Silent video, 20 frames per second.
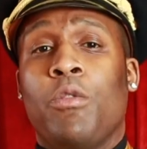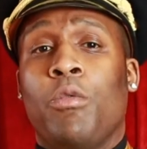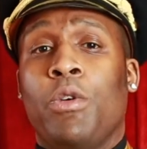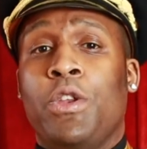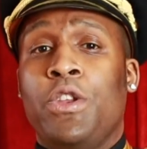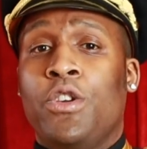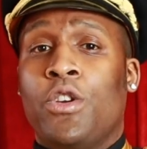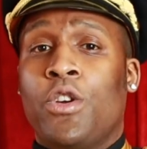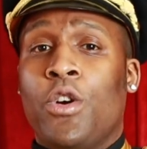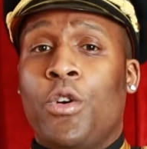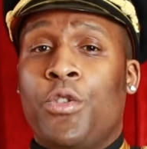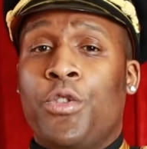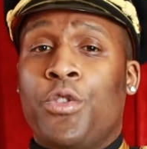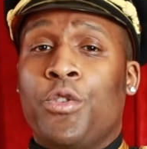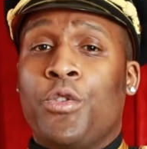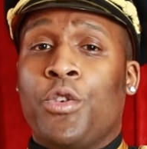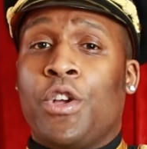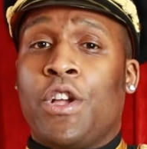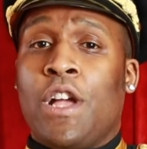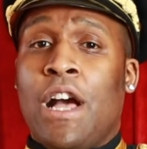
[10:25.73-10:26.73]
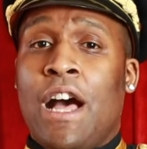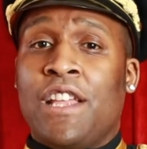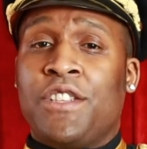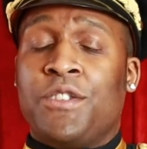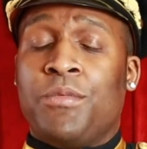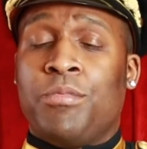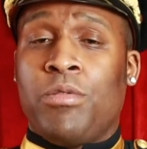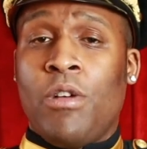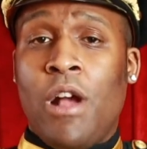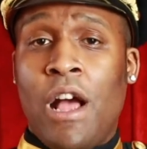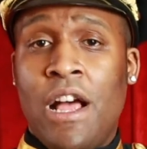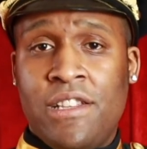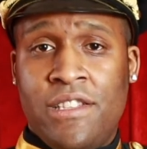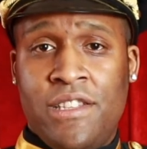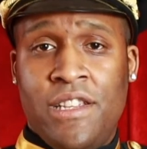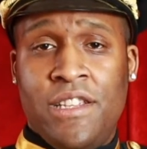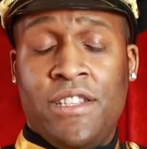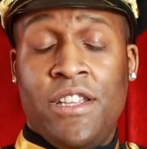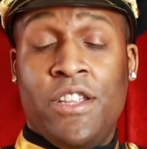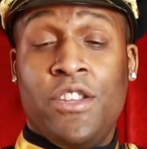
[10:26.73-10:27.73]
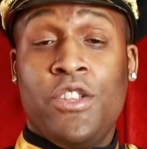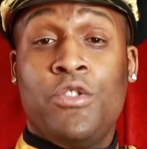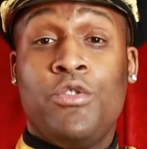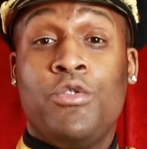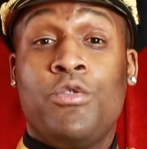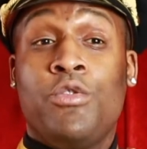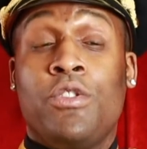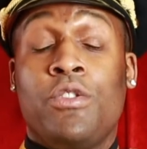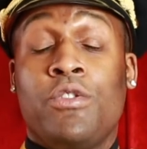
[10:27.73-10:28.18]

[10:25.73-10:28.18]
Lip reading: when you go through God's process and you